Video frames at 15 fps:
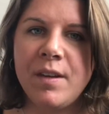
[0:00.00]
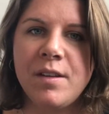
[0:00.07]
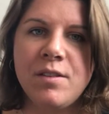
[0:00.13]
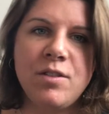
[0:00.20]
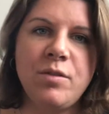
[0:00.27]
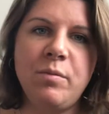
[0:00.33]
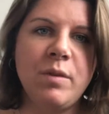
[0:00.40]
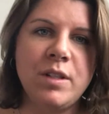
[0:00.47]

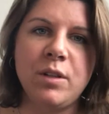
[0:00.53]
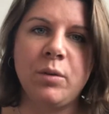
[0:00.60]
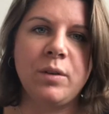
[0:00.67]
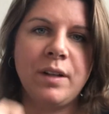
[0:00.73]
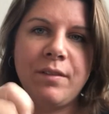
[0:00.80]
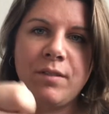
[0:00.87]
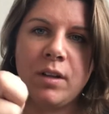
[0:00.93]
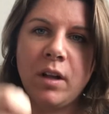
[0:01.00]
She wasn't old
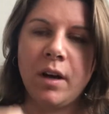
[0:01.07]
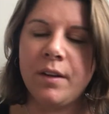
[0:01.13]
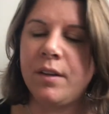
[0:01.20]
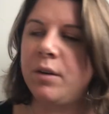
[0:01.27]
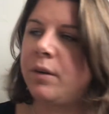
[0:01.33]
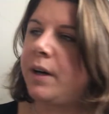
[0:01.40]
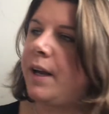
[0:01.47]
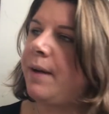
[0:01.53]
enough to lock
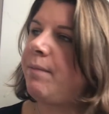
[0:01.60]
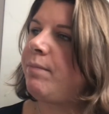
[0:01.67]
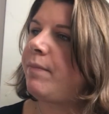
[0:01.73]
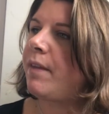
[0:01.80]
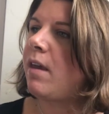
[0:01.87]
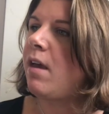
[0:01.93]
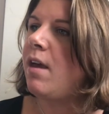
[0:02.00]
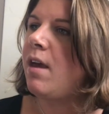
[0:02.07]
the door
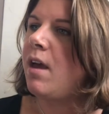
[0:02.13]
yet.